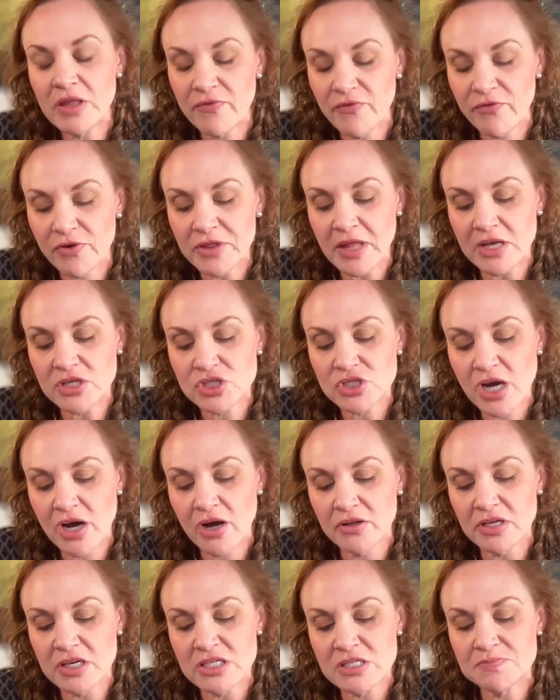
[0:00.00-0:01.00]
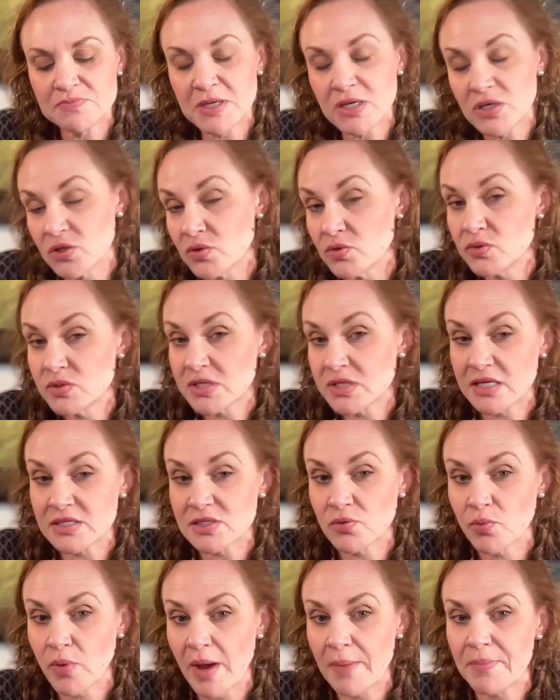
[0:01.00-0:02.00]
for that child, it's being used as
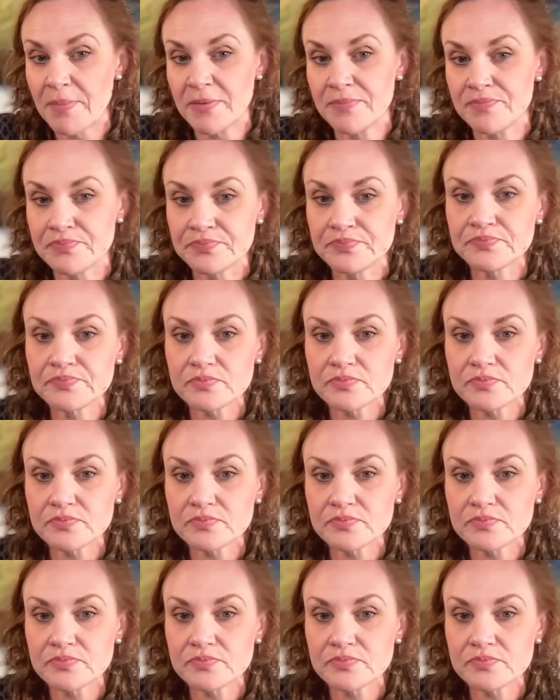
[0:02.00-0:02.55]
a weapon.